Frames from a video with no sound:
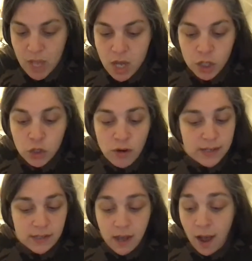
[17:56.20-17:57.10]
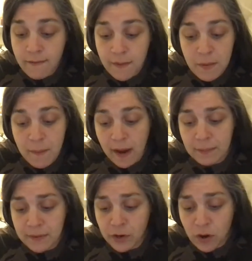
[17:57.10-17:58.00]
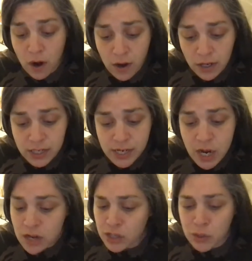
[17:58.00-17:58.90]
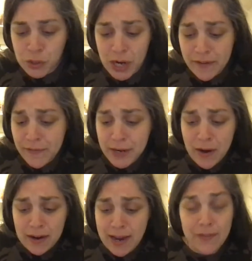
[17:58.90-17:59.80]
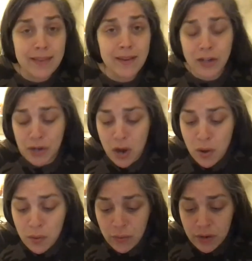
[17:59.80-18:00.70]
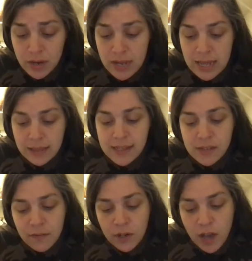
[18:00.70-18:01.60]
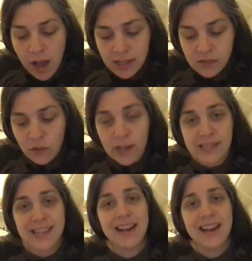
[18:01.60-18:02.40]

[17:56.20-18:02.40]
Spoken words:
Trust God from the bottom of your heart. Don't try to figure out everything on your own. Listen for God's voice in